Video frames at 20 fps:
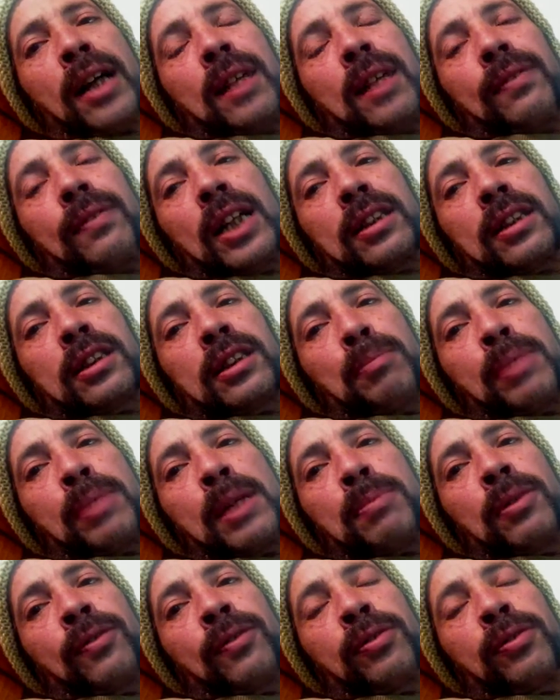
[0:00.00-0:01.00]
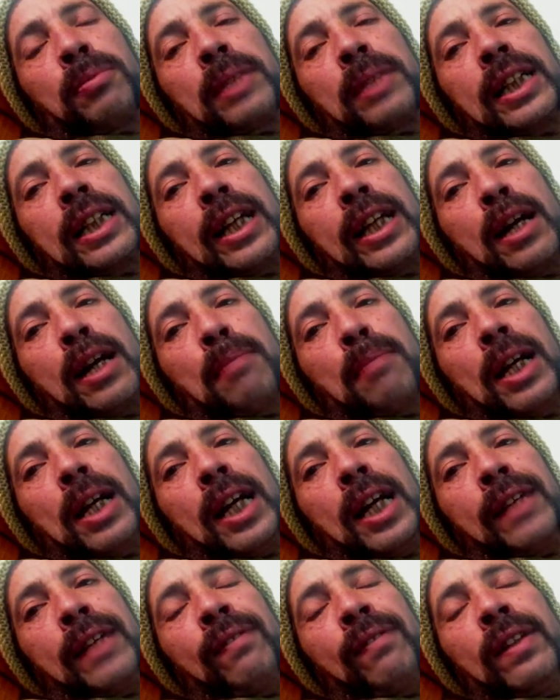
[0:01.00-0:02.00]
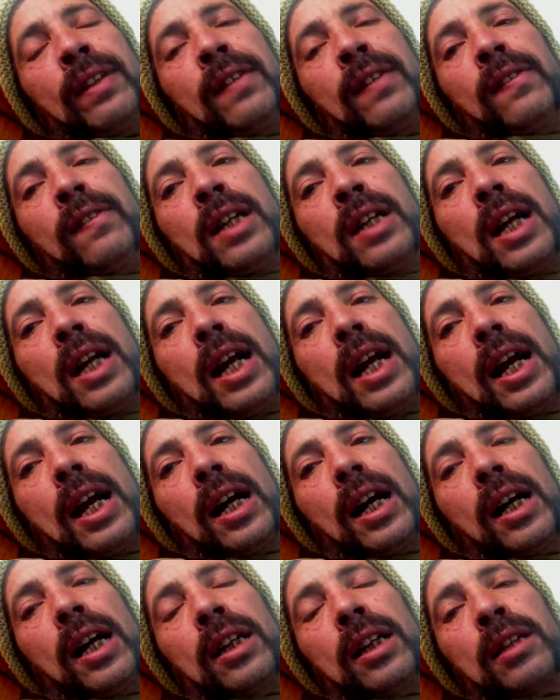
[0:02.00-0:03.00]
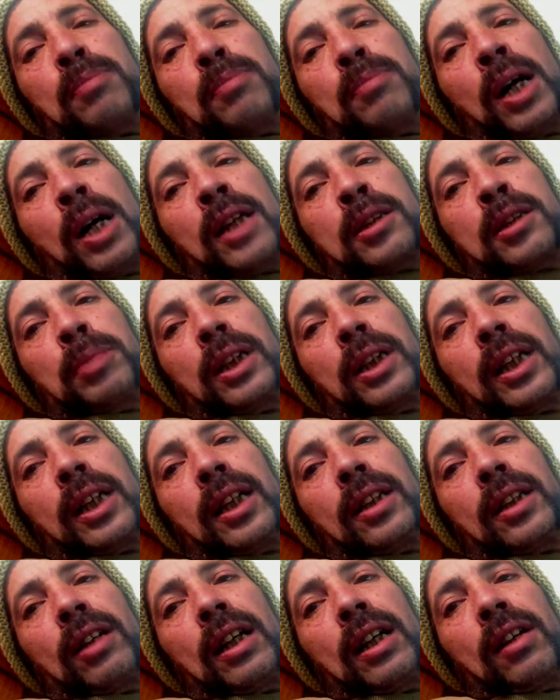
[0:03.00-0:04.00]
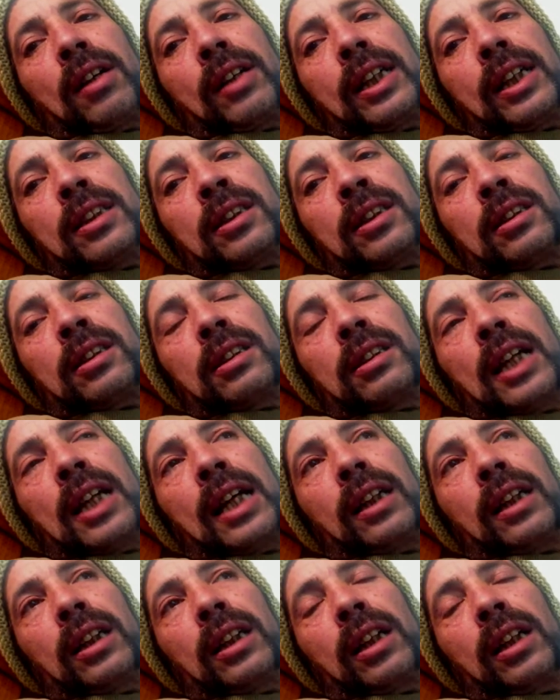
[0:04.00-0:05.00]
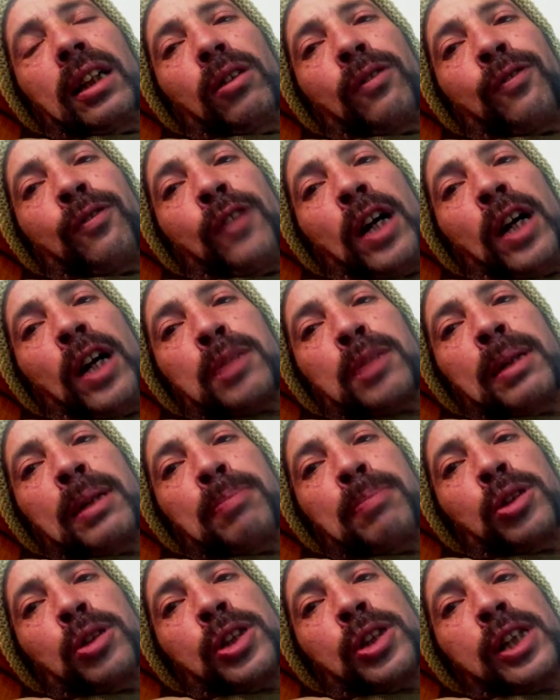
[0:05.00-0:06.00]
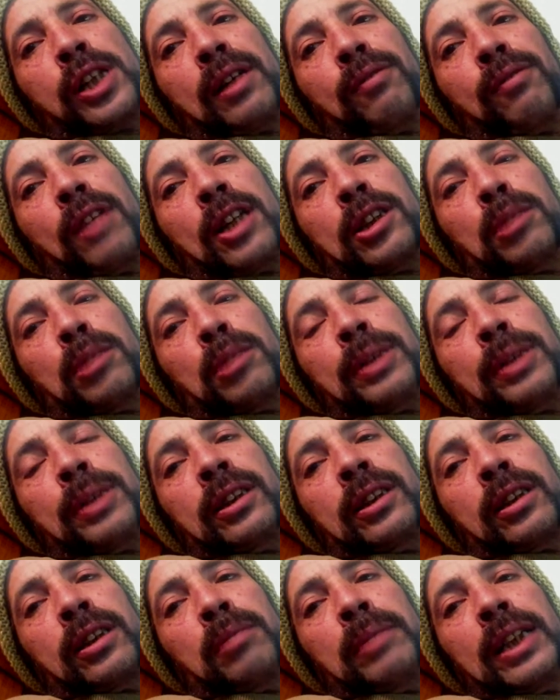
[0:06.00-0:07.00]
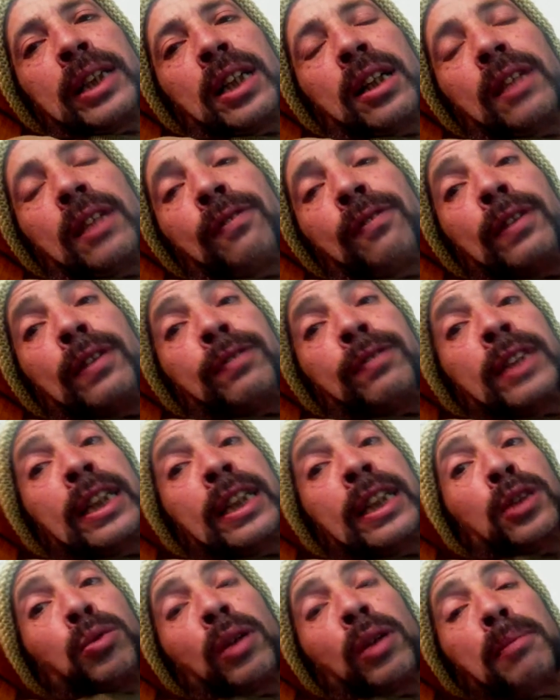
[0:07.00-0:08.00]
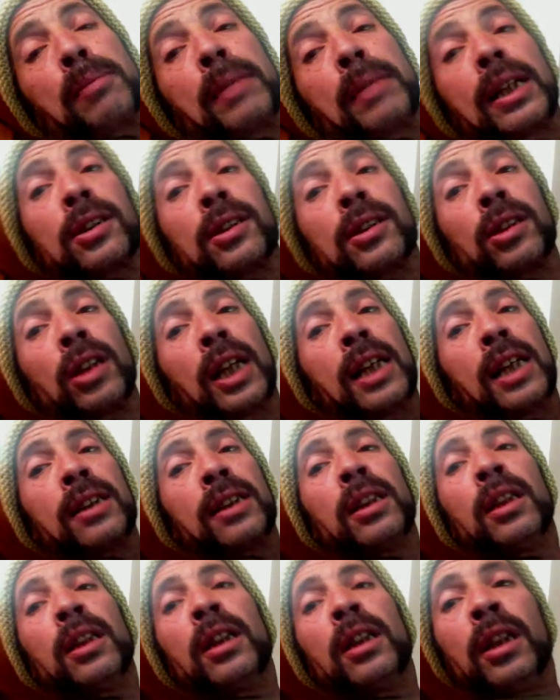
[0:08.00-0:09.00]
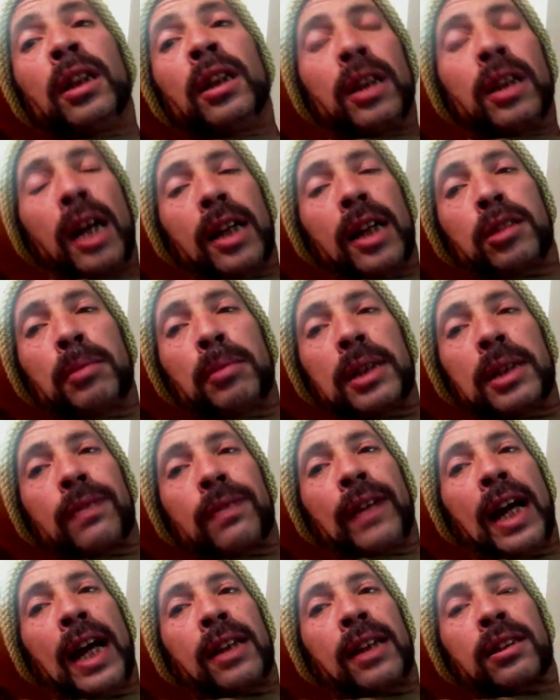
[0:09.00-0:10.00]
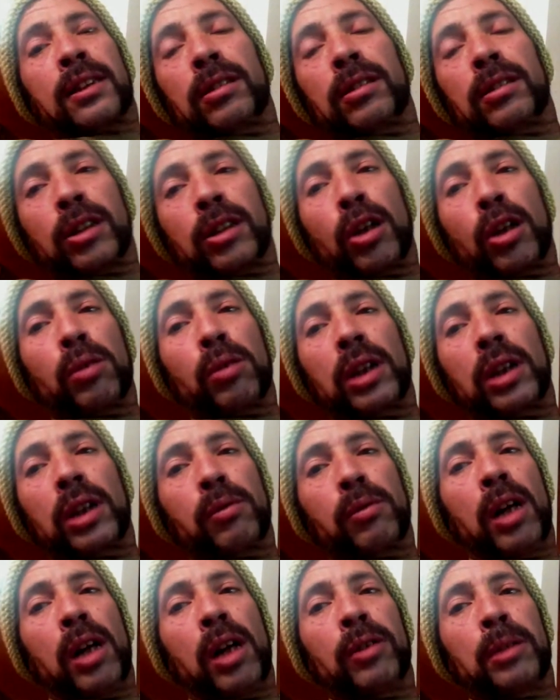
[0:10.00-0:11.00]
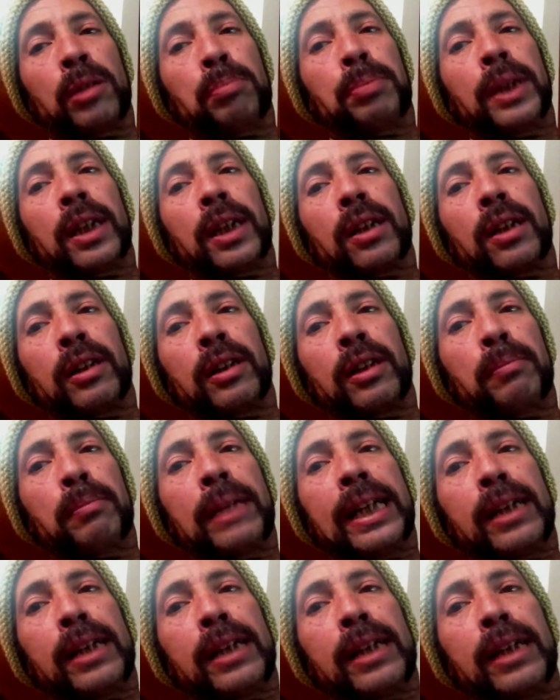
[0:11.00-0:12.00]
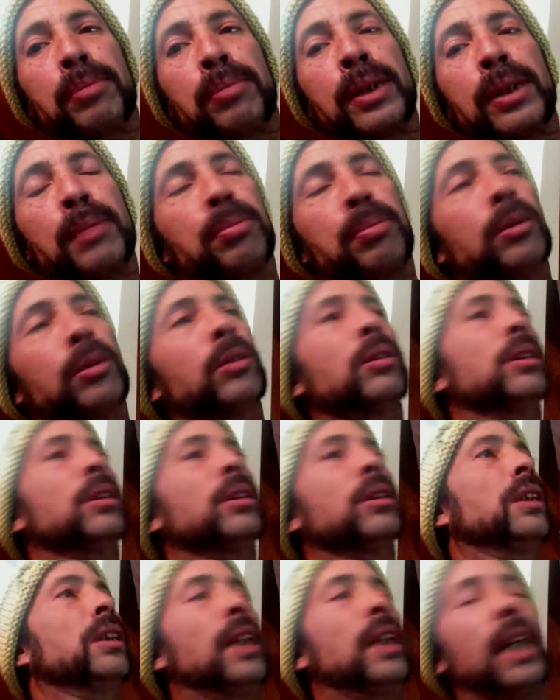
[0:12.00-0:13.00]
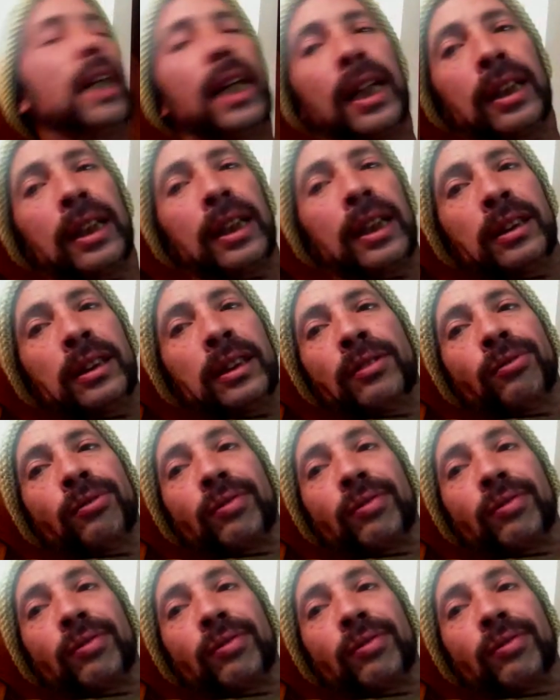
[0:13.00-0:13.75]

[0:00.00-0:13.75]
I've got some people from EEMA and possibly other areas, and let alone FOSS people sharing recipes that can be done in 15, 20 minutes or less. Not too much of a hassle and go really well with beer and meeting people. And